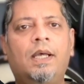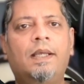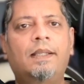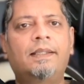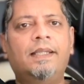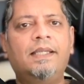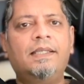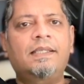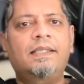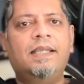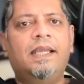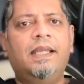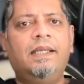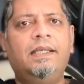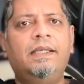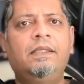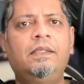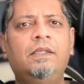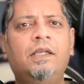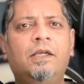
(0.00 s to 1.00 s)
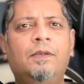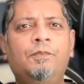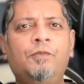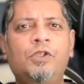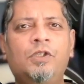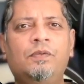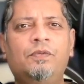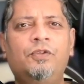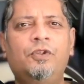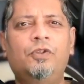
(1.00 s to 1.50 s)
that's that. In
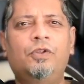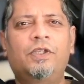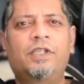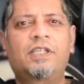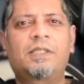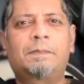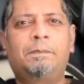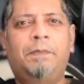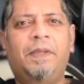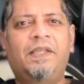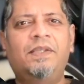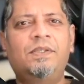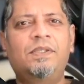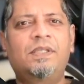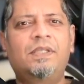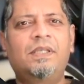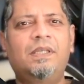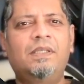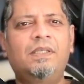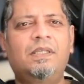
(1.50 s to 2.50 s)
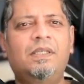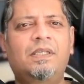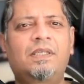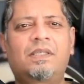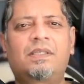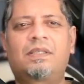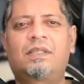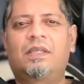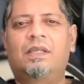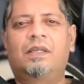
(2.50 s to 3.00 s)
terms of your expenses,
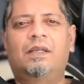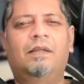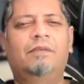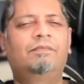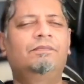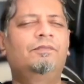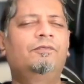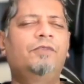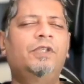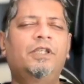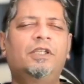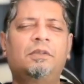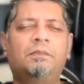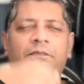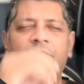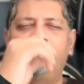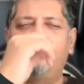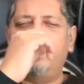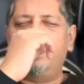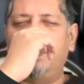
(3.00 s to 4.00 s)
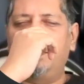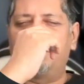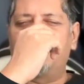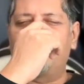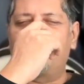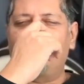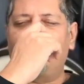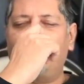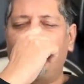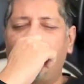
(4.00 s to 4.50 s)
it's Vietnam
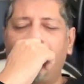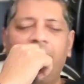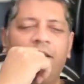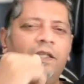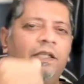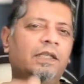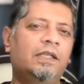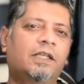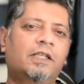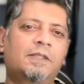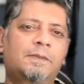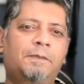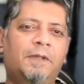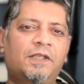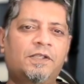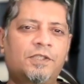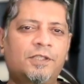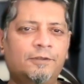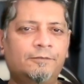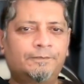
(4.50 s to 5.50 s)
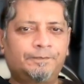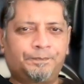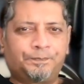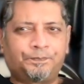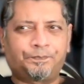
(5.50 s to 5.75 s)
is fairly inexpensive.